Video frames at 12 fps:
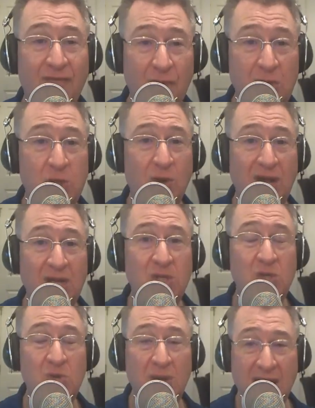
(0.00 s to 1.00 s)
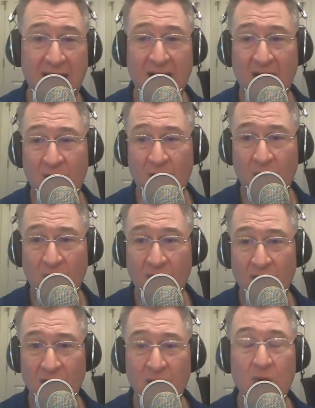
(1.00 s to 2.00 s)
we trade you now,
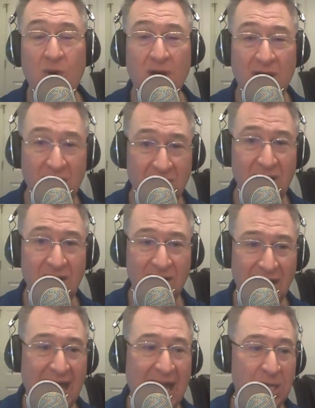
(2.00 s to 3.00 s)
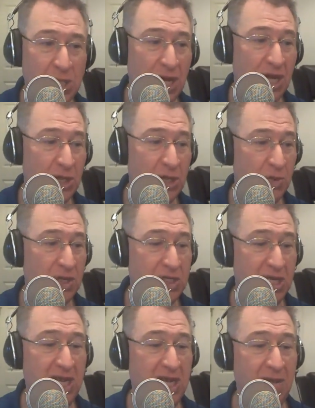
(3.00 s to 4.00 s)
you can latch on to a
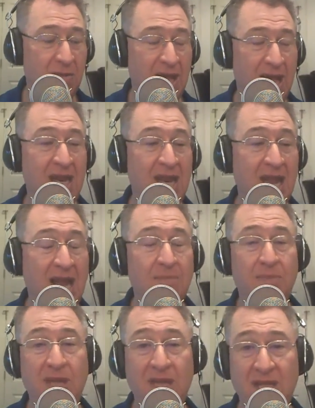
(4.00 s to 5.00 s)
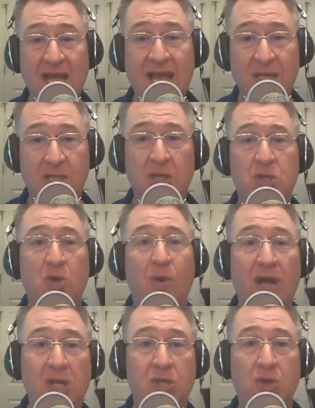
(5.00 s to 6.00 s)
team and not be in that
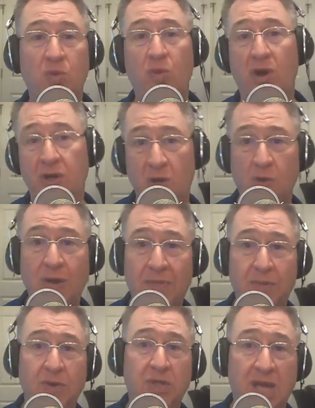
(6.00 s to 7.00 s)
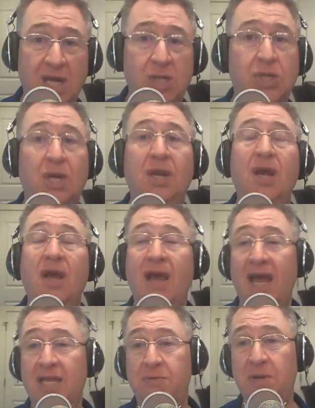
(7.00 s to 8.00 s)
situation where your reputation
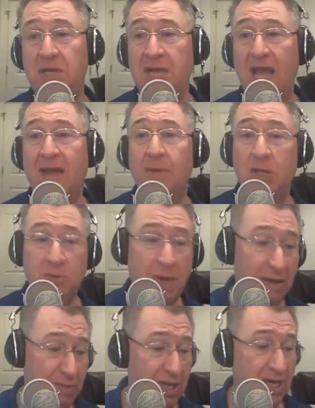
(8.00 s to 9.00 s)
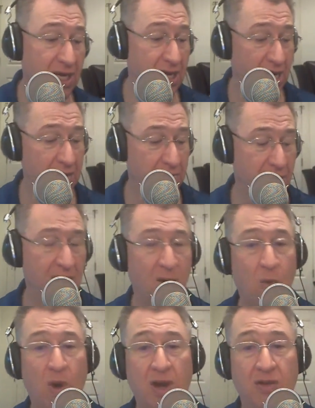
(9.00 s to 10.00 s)
has been damaged by being cut by a
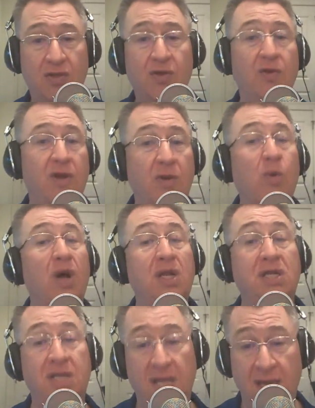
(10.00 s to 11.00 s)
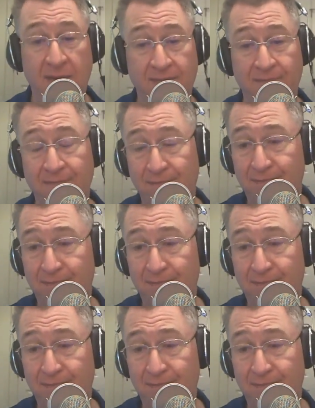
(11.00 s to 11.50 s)
1-31 team.